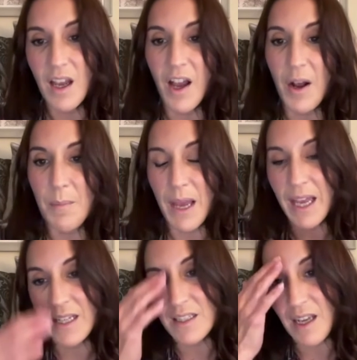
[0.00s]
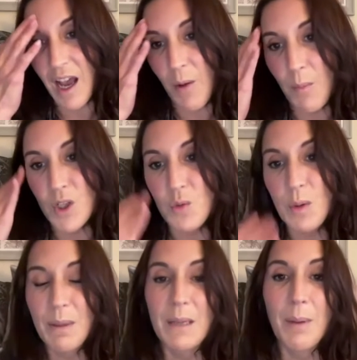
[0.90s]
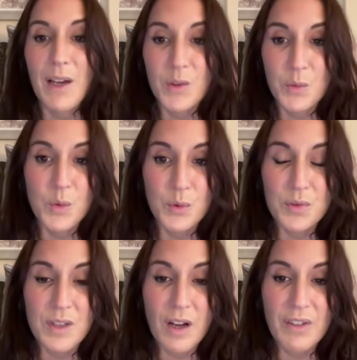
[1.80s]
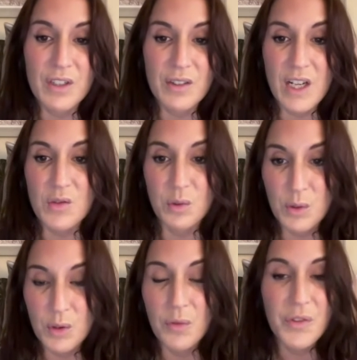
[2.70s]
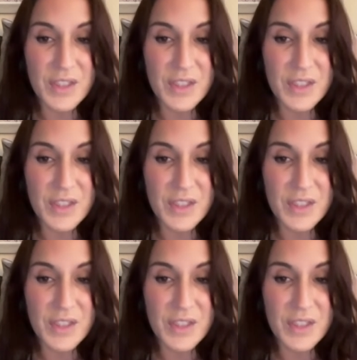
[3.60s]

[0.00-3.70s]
and how much we play by the rules of international law.